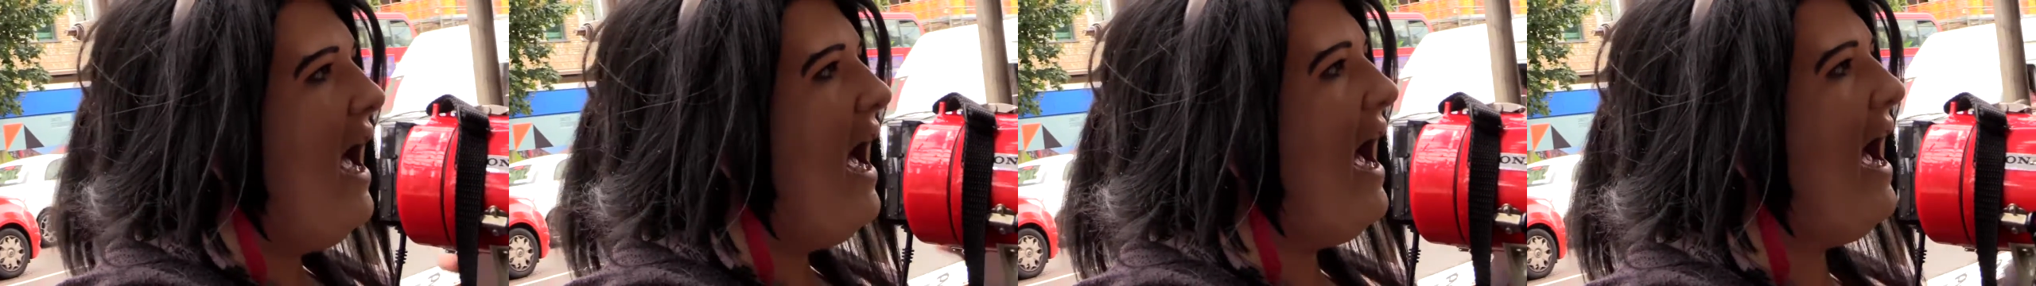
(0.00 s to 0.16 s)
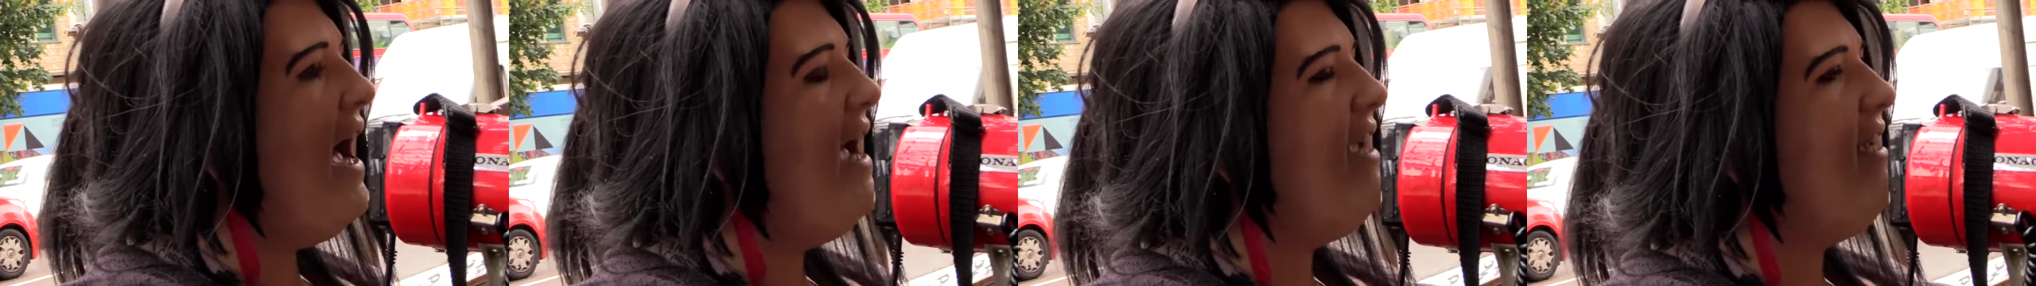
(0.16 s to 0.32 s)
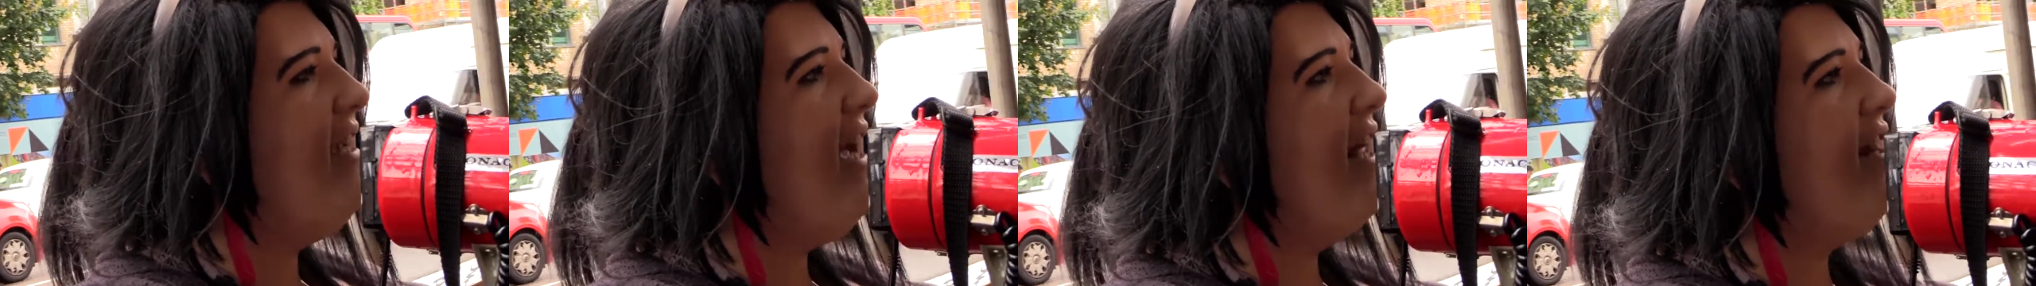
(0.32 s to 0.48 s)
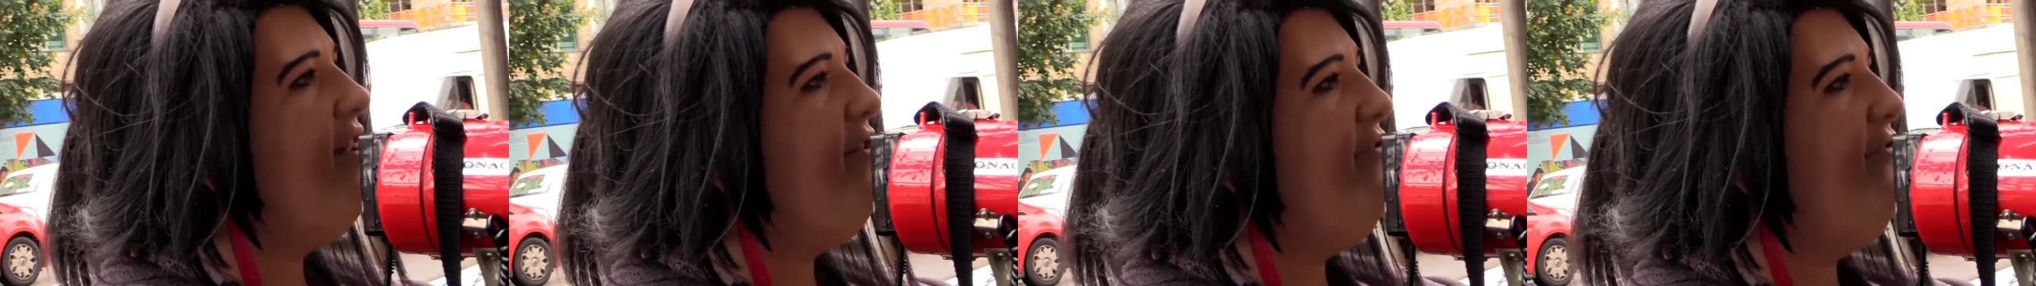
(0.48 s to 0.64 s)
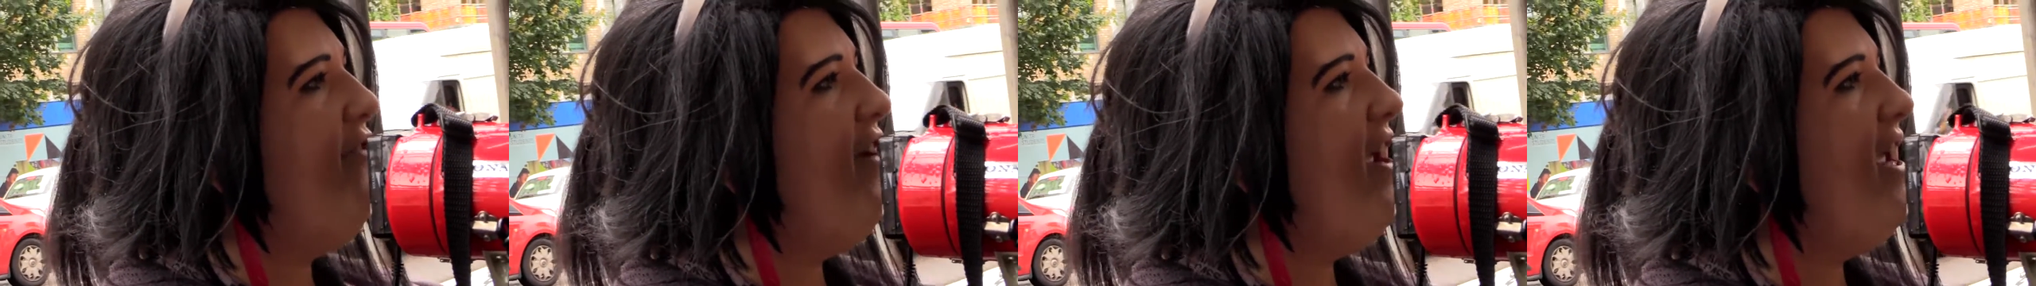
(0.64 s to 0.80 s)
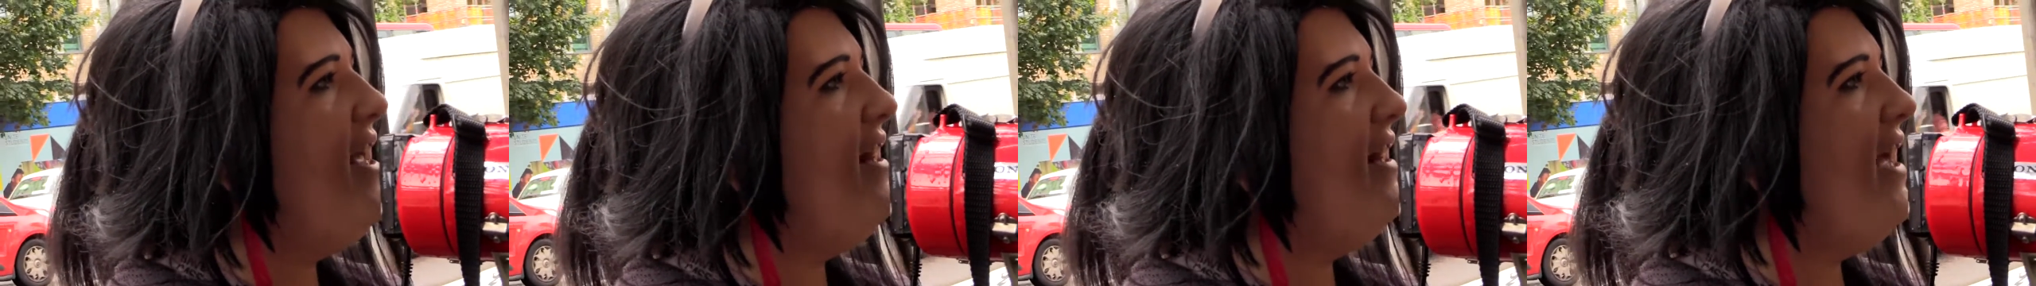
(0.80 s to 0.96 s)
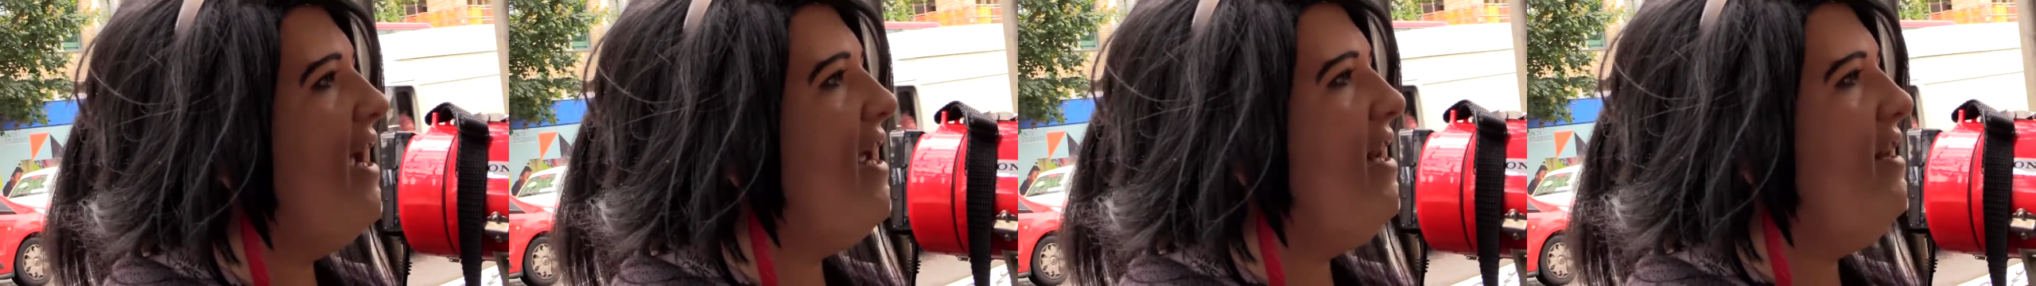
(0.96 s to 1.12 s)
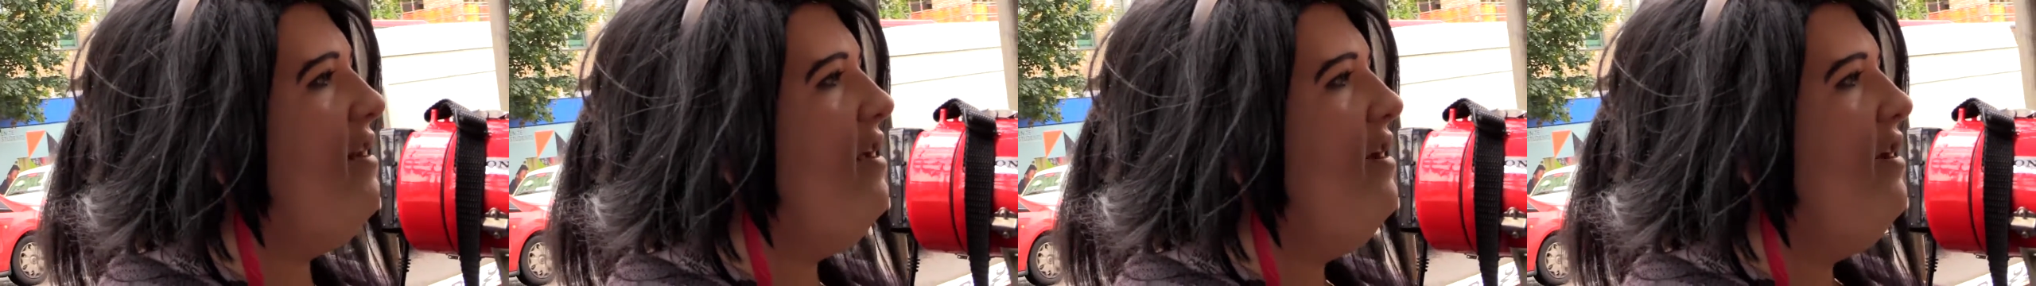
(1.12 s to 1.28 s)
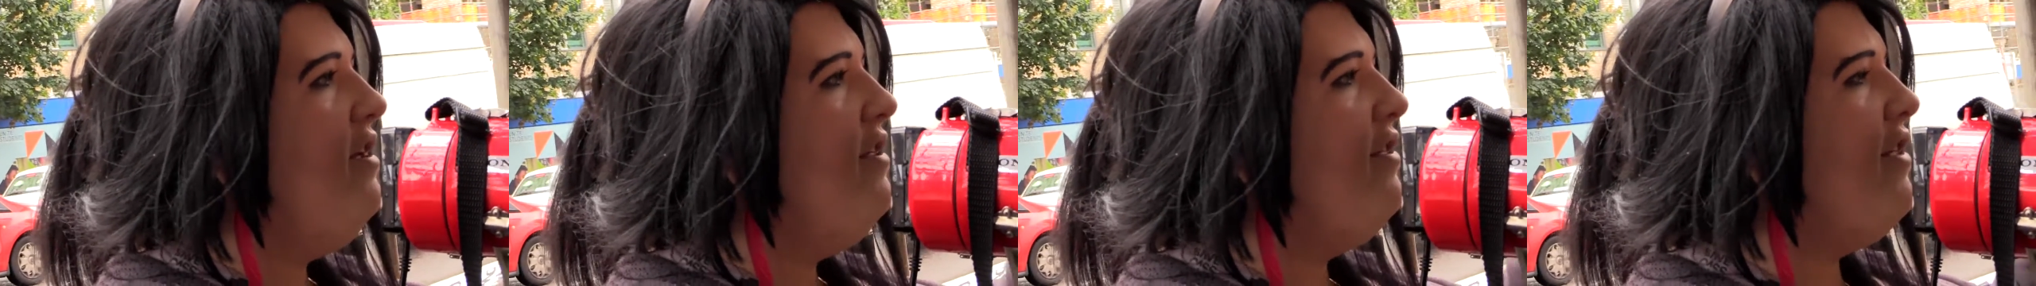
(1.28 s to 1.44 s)
I get the feeling
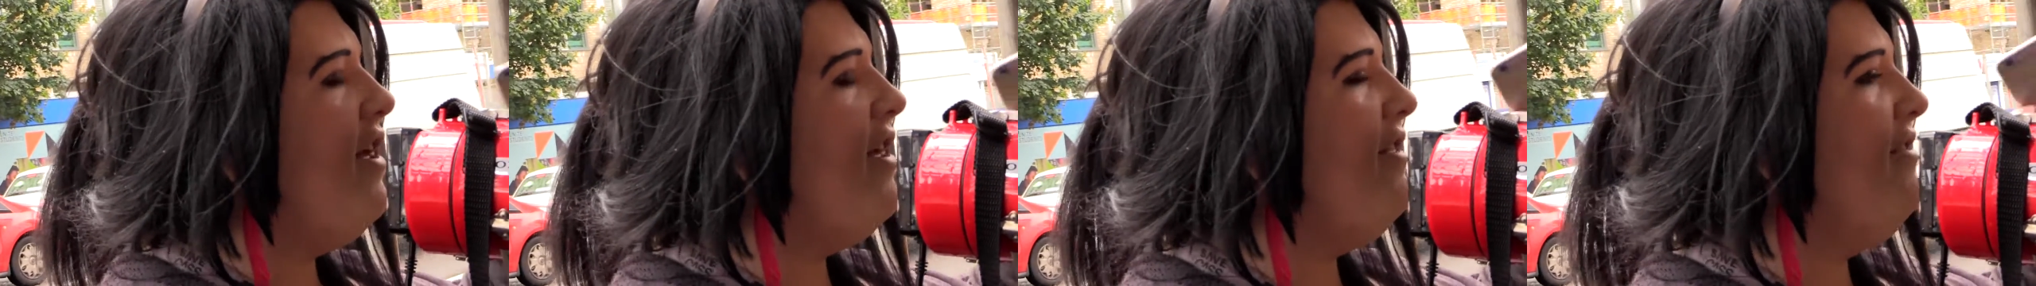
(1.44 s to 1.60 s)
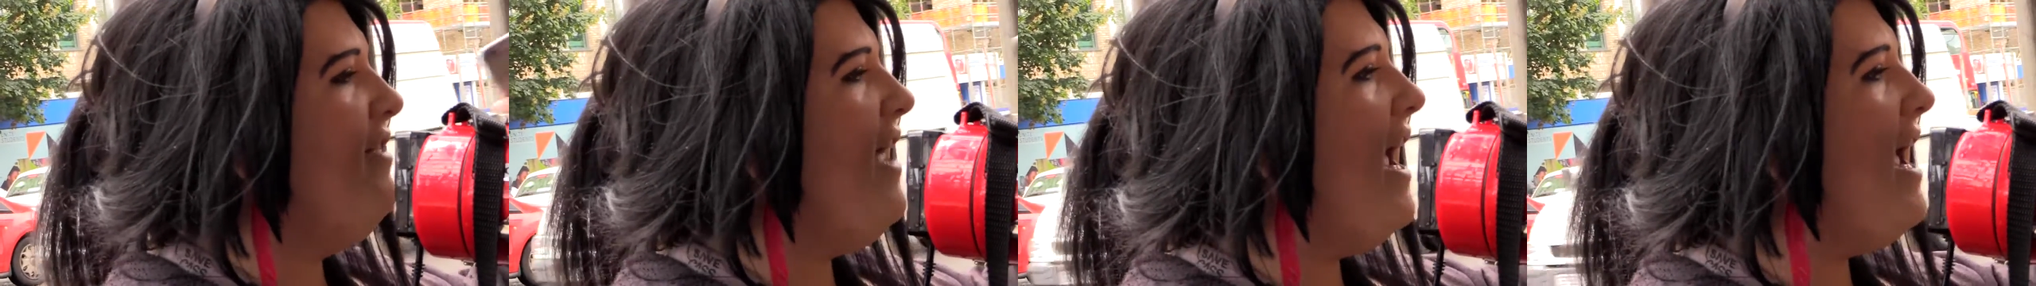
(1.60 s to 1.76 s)
that